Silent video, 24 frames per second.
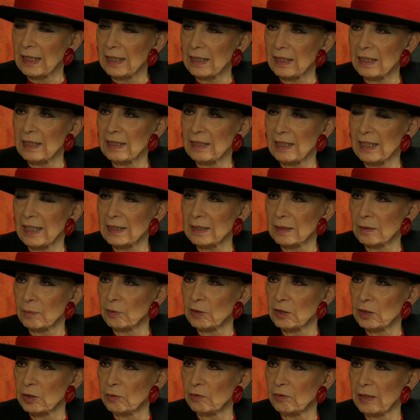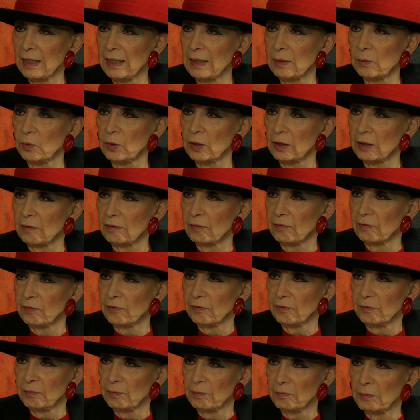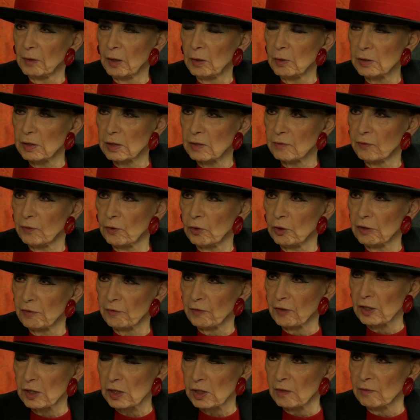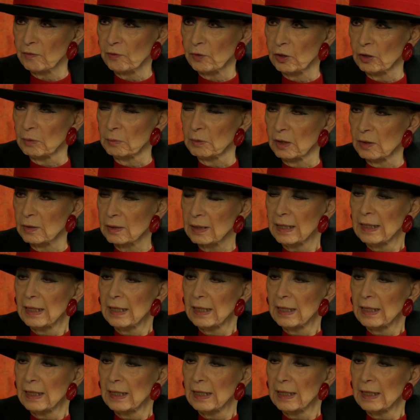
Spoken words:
I think that's what you really want first and foremost.